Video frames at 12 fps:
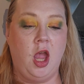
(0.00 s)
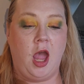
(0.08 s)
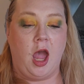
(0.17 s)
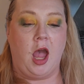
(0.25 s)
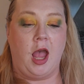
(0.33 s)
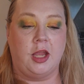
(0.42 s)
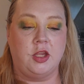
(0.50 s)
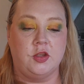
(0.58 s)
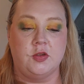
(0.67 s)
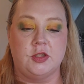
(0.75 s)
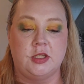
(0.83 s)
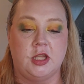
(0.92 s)
I
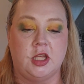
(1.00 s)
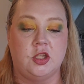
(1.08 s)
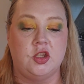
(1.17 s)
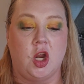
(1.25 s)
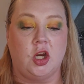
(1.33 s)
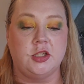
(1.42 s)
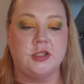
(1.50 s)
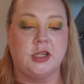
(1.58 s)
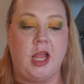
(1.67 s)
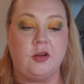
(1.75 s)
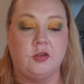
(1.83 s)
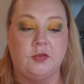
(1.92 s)
used the NARS
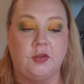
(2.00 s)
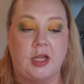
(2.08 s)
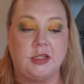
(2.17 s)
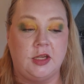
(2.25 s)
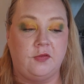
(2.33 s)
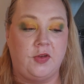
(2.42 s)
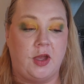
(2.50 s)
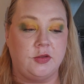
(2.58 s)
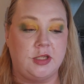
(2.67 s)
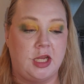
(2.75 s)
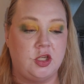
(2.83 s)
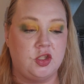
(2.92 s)
Light Reflecting
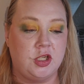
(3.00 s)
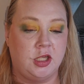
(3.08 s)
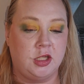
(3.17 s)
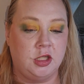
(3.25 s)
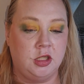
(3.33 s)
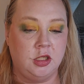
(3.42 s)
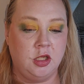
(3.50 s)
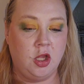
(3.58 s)
Foundation